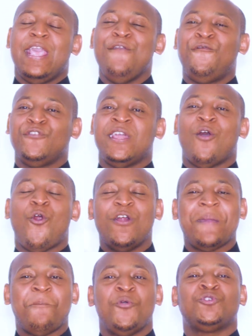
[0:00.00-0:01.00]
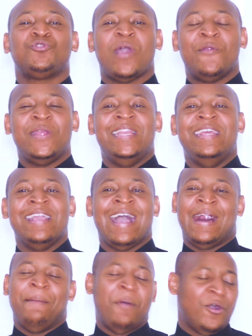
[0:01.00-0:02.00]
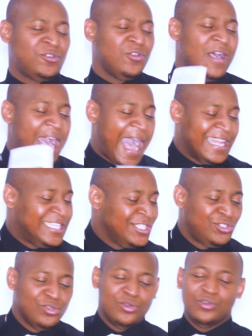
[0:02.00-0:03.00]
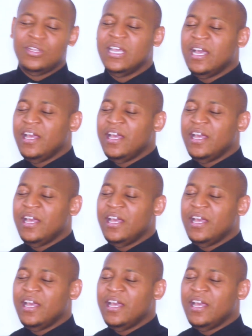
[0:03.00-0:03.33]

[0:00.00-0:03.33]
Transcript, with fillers: if the only books you are reading are about attitude,